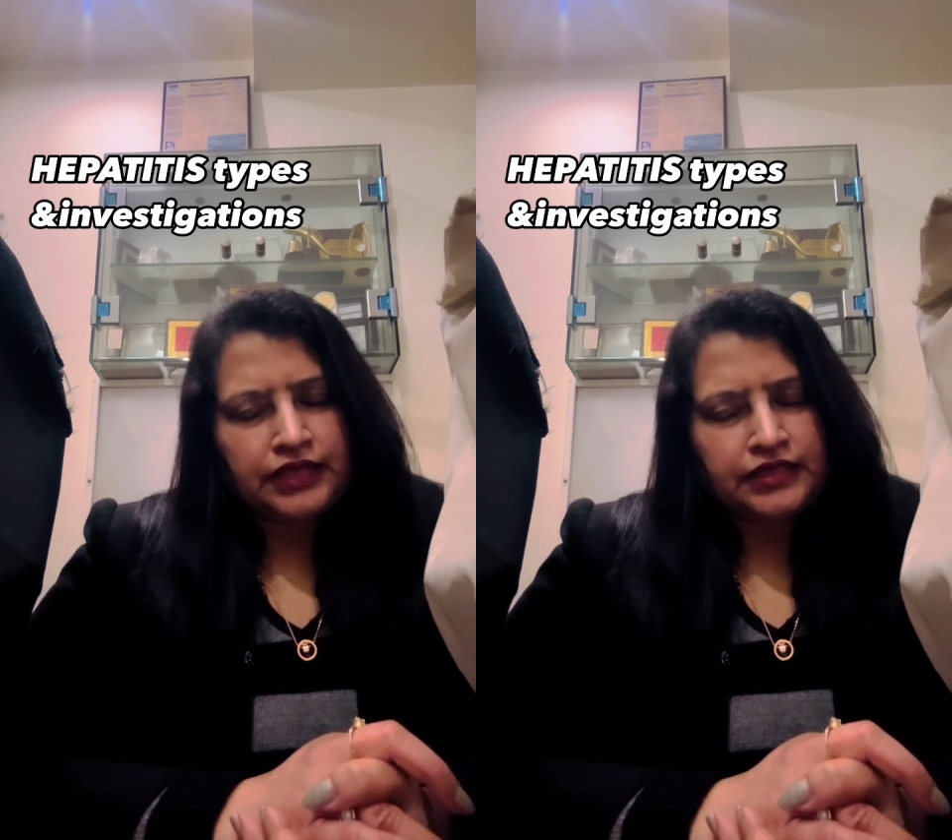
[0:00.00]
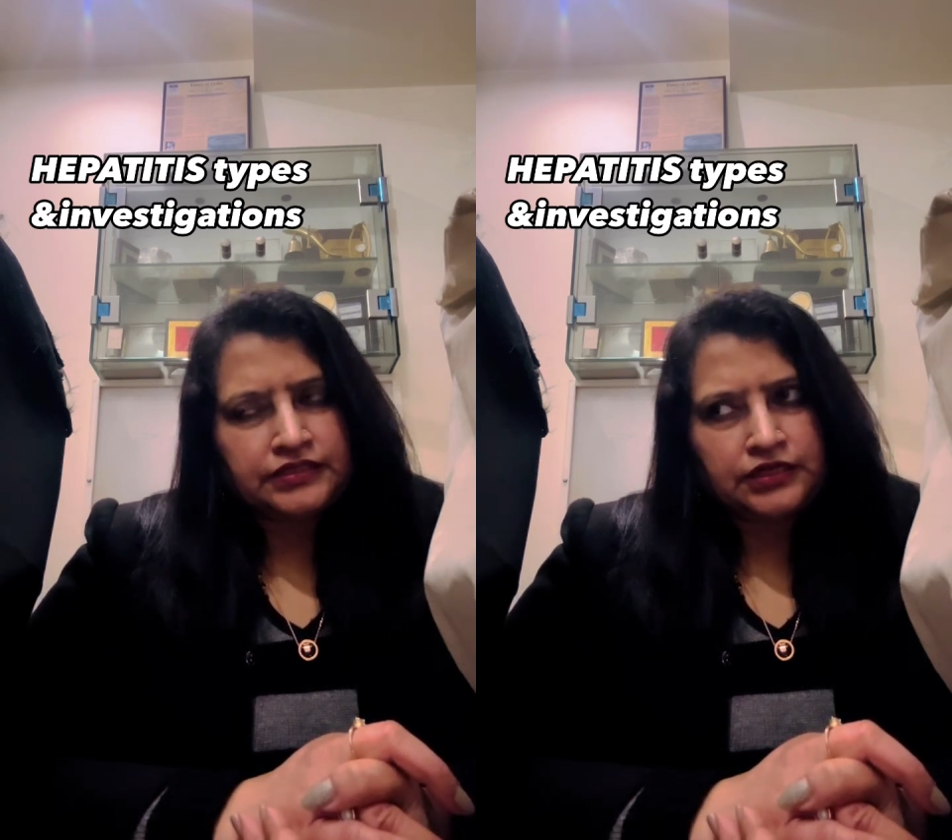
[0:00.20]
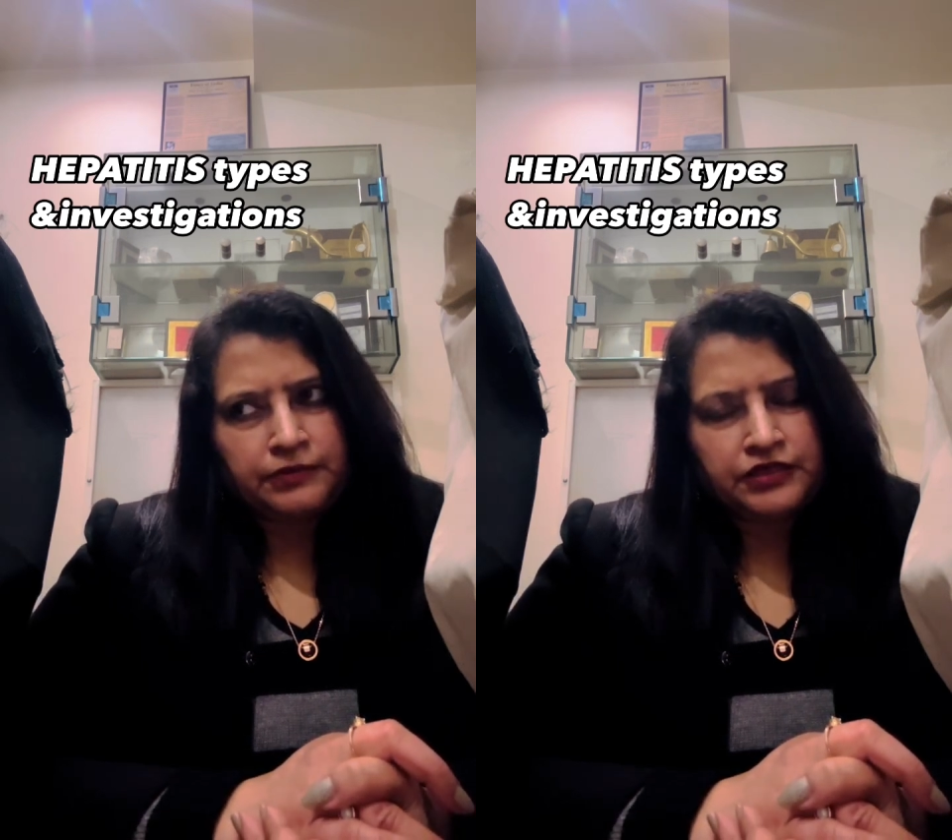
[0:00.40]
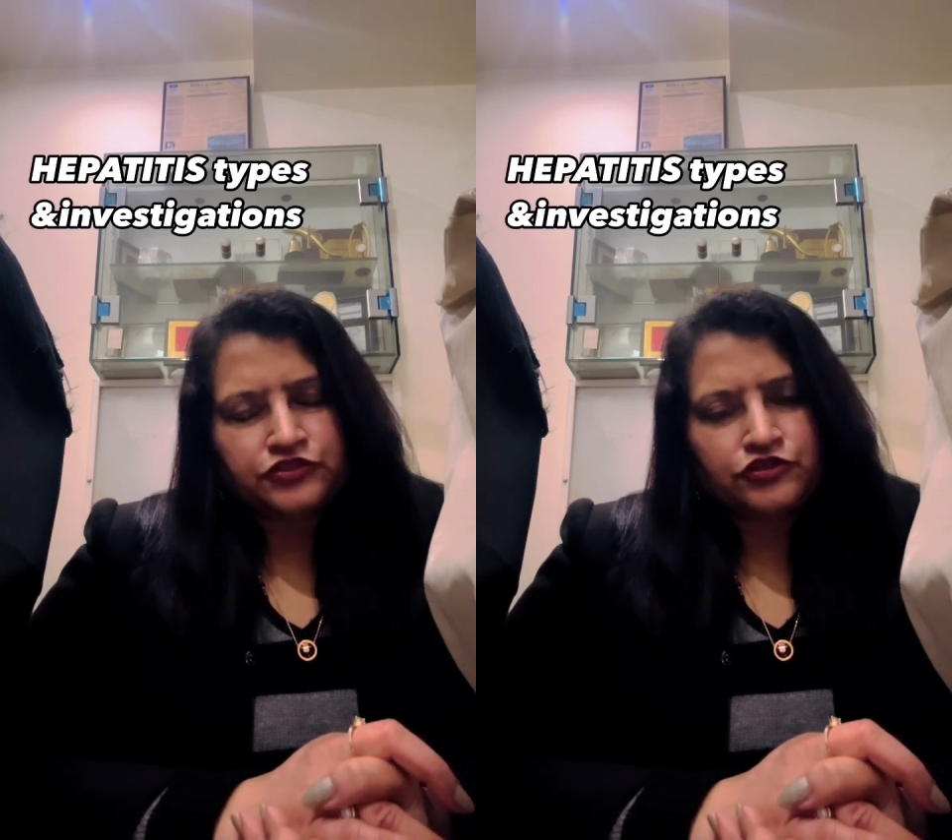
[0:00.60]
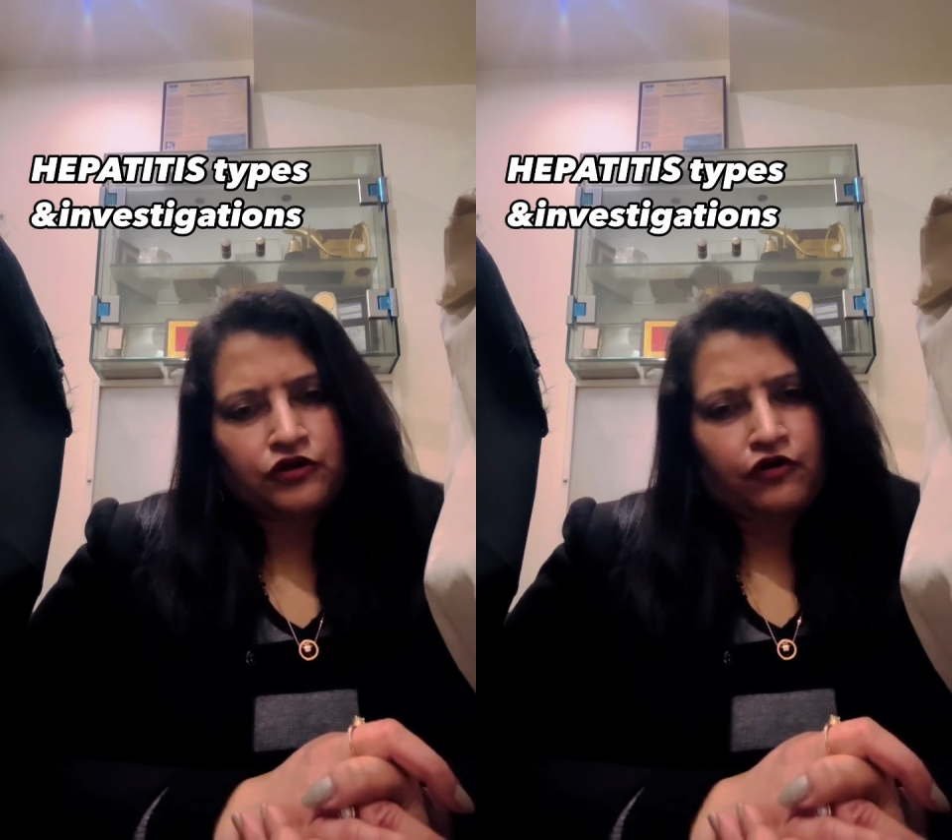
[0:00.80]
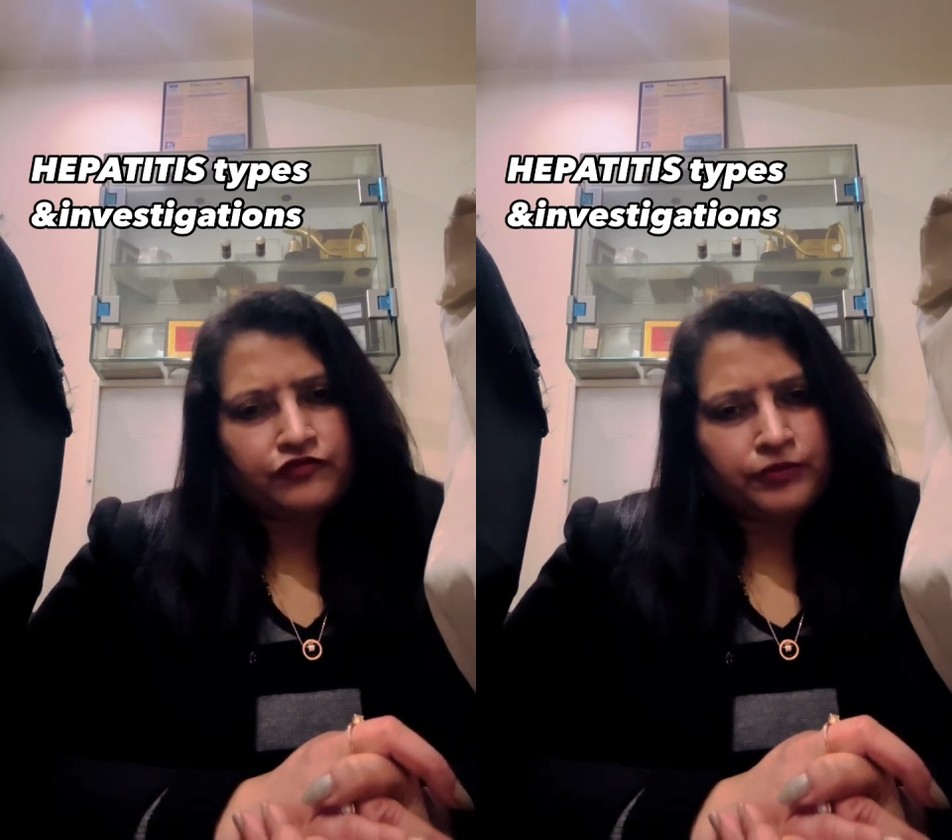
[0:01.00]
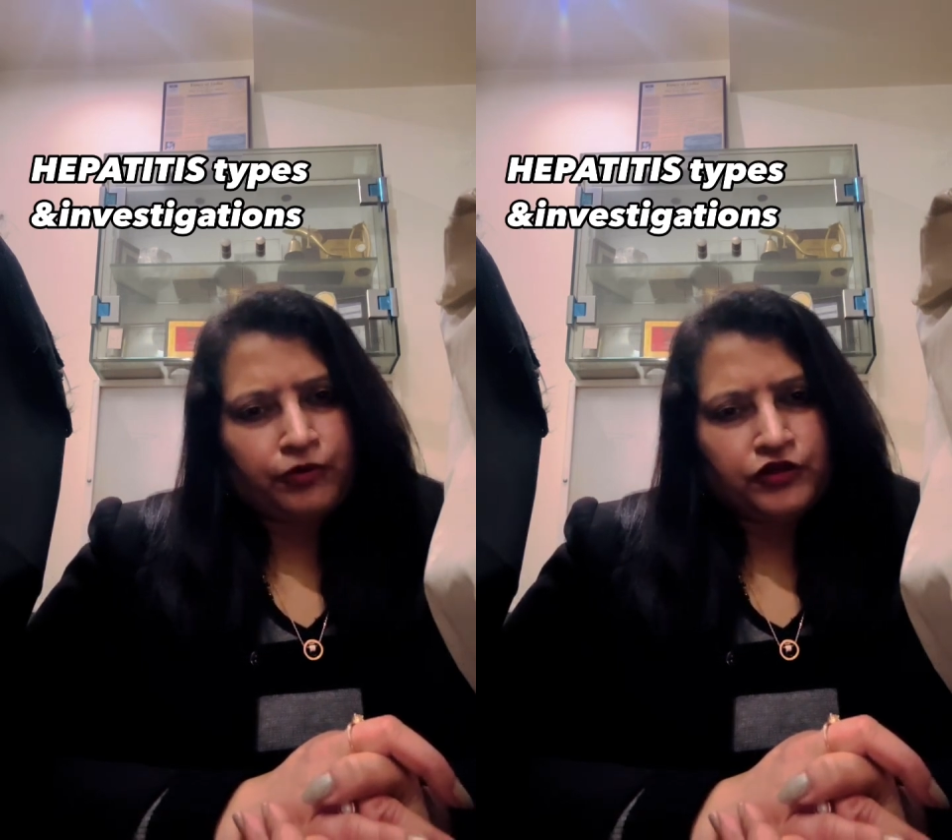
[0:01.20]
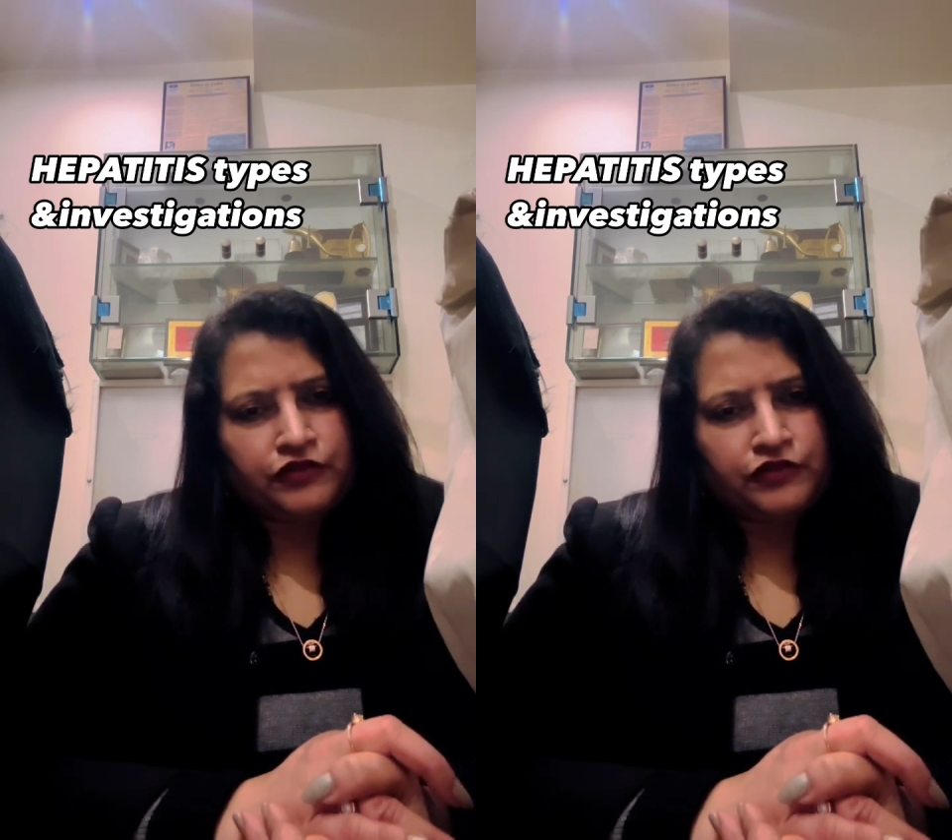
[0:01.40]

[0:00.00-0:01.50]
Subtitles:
that is admixture of the body